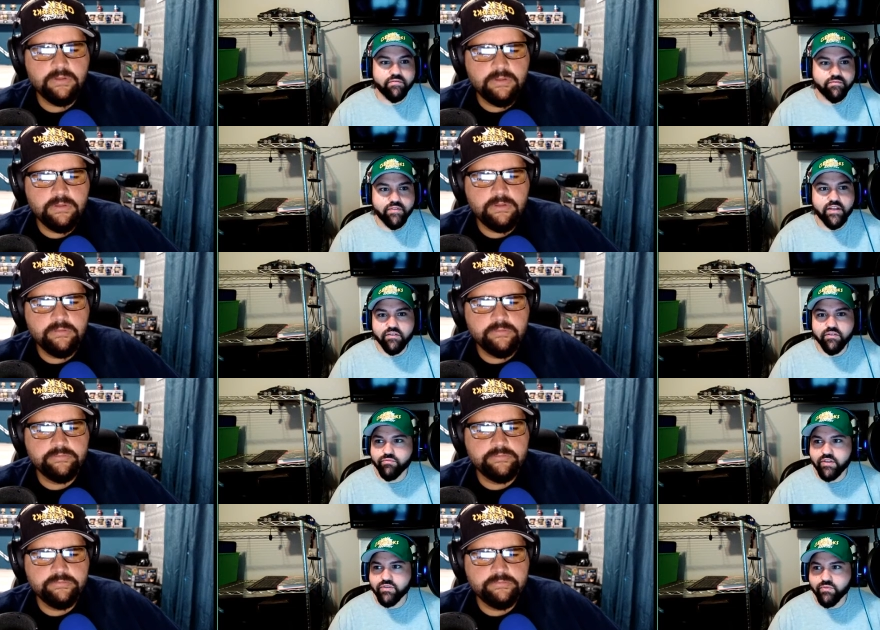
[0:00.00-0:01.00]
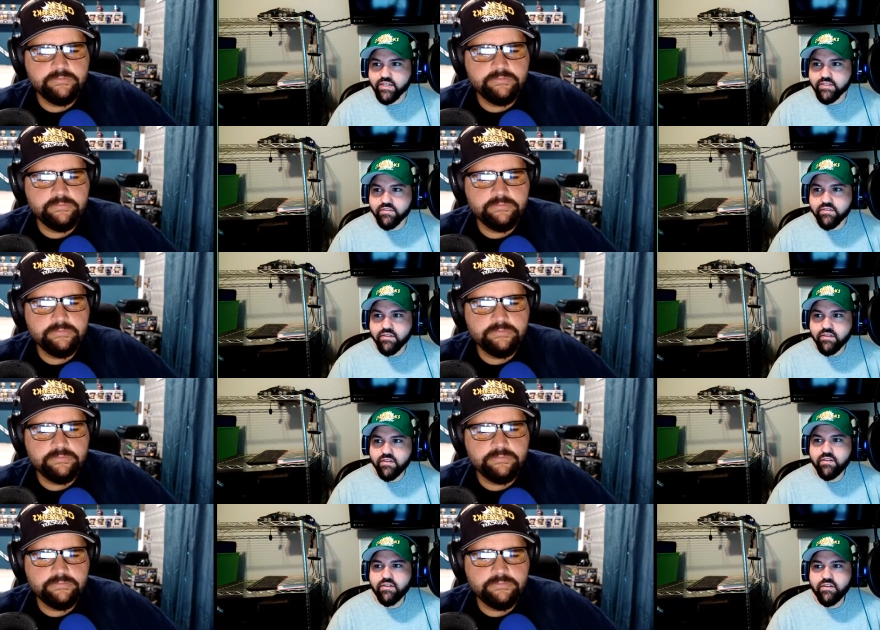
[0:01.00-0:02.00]
Speaker 1: Vader resurrected.
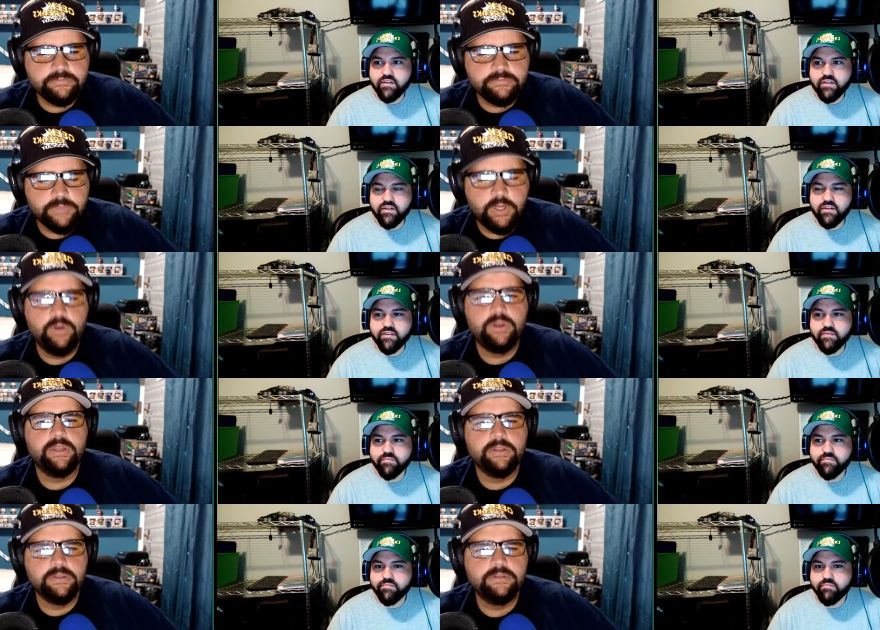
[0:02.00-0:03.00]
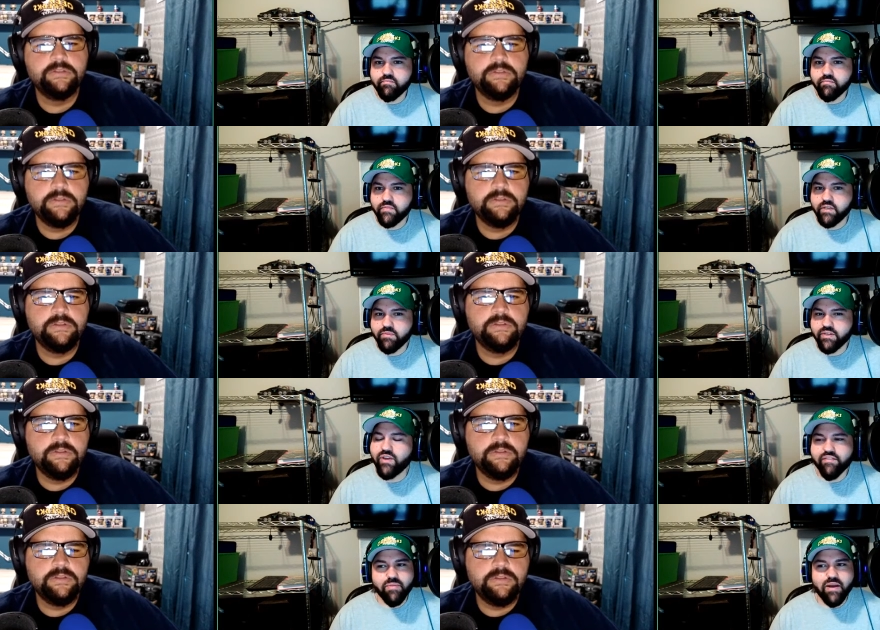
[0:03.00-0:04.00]
Um, oh, okay. But you
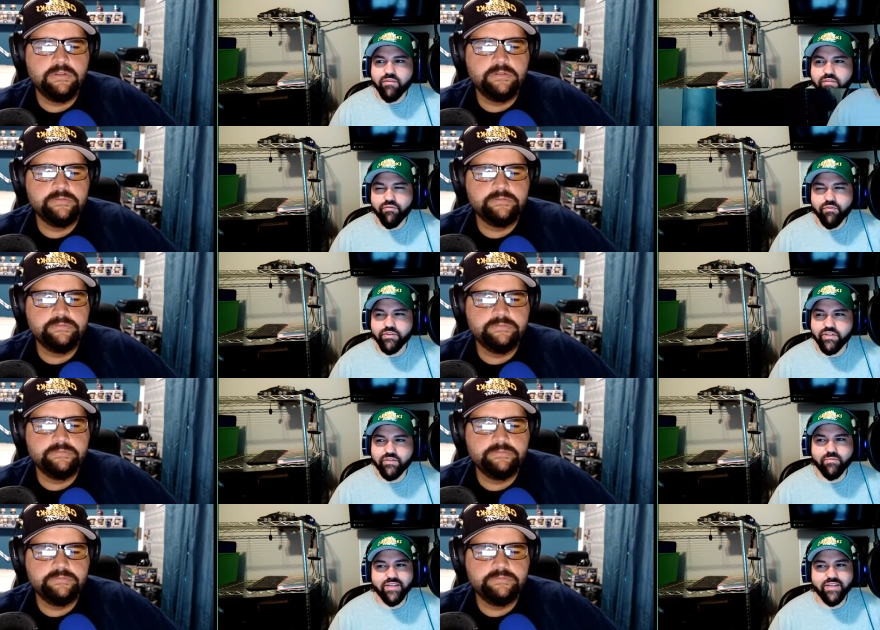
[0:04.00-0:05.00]
have the power of the Force. That's what I'm thinking. You